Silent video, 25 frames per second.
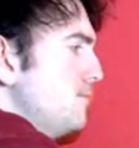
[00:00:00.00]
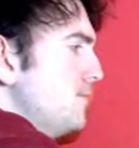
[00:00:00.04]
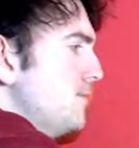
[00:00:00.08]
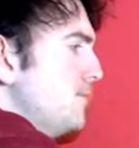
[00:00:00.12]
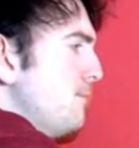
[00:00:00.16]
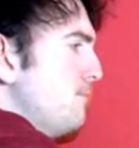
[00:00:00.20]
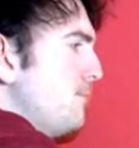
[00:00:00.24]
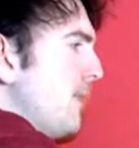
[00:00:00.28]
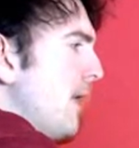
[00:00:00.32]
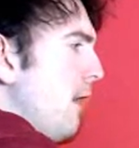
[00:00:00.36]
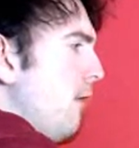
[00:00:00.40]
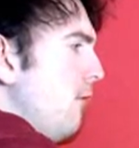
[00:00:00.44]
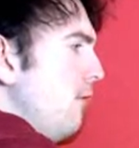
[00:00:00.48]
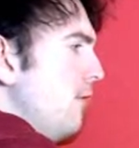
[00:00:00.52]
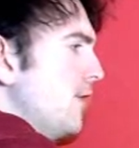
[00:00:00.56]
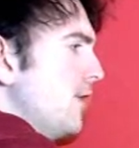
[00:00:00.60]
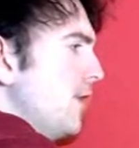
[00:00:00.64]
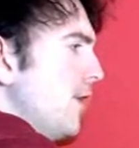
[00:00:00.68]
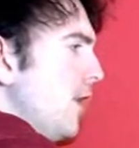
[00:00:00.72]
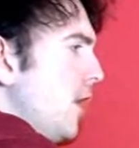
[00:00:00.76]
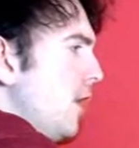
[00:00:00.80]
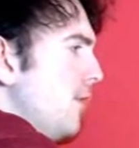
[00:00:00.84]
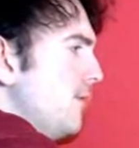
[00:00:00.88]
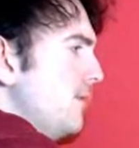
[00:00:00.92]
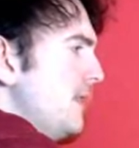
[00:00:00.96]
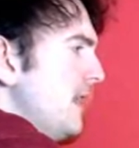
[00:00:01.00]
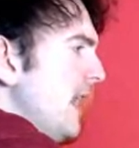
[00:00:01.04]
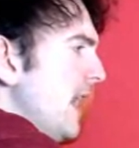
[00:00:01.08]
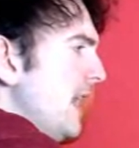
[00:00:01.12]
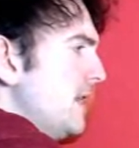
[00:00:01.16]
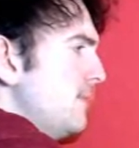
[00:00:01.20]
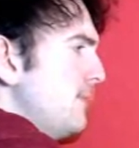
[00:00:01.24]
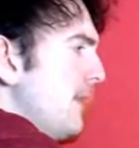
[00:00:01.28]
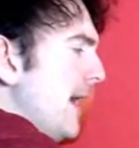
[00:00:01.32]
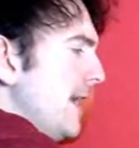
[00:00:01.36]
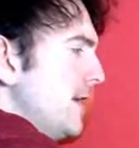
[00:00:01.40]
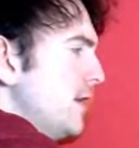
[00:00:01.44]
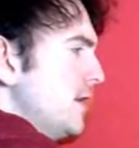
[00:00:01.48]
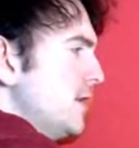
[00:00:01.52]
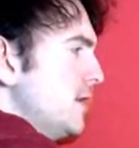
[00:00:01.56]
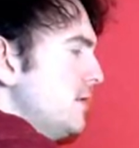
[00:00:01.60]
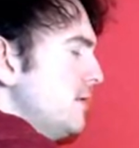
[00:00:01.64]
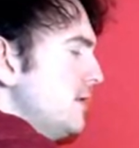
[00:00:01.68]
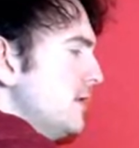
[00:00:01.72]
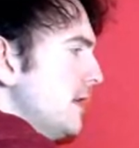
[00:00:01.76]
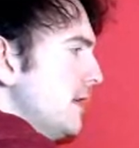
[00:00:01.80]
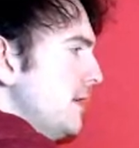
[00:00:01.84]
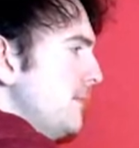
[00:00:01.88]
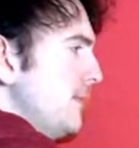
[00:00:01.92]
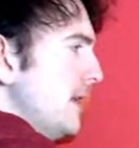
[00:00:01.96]
the bulk of the
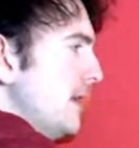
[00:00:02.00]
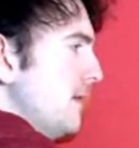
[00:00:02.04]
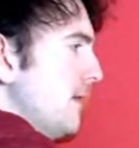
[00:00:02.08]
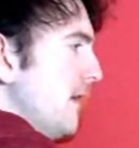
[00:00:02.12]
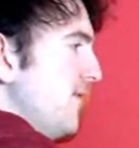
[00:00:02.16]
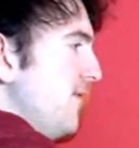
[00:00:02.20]
expansion's going to be...